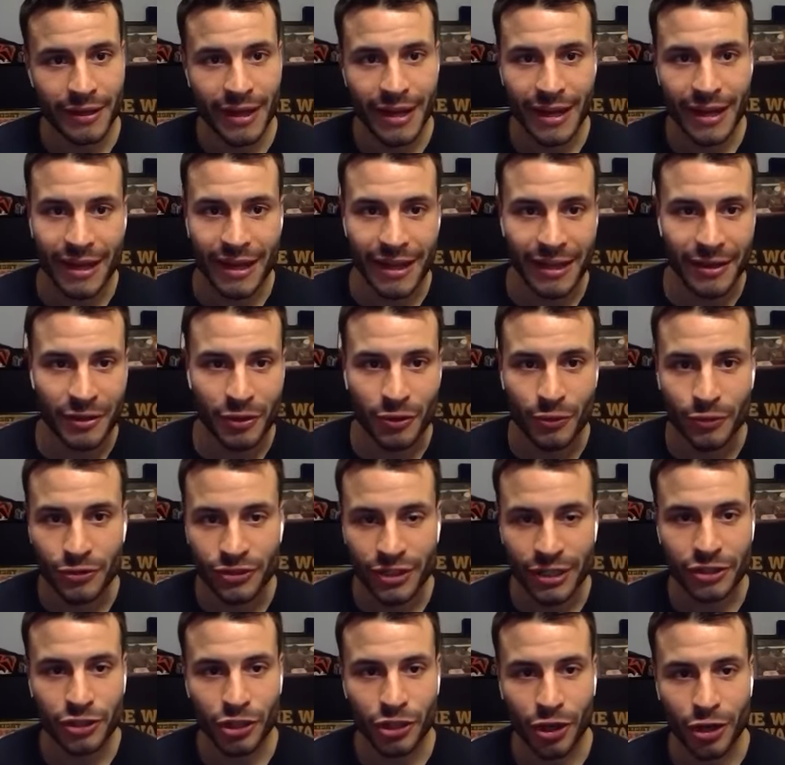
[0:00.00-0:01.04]
and you
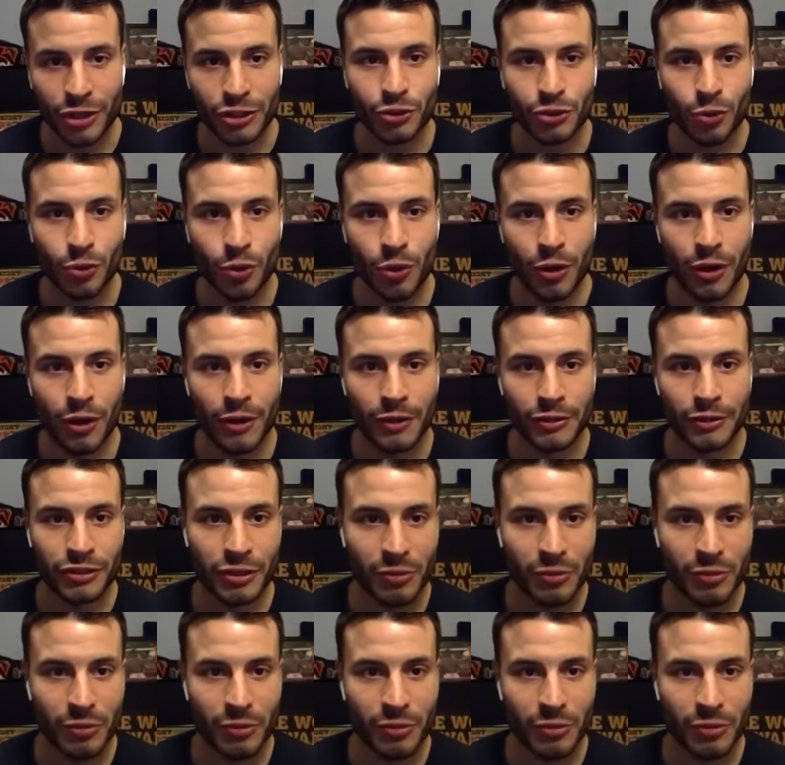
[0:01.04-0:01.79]
said Joshua,